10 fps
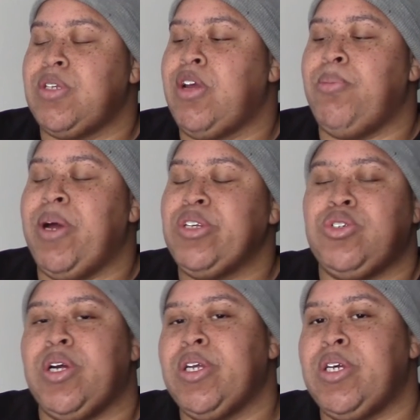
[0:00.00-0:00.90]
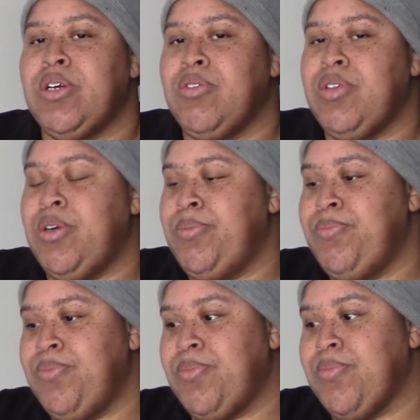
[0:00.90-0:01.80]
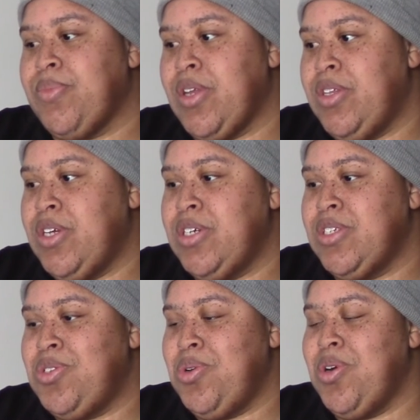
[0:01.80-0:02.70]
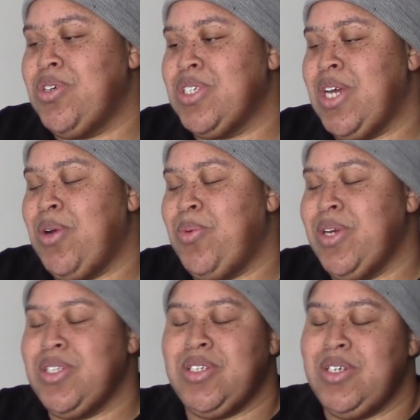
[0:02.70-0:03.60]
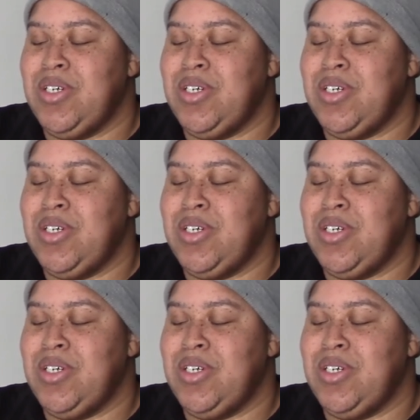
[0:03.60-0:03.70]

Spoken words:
everybody's trying to kill them. Or the two girls that went.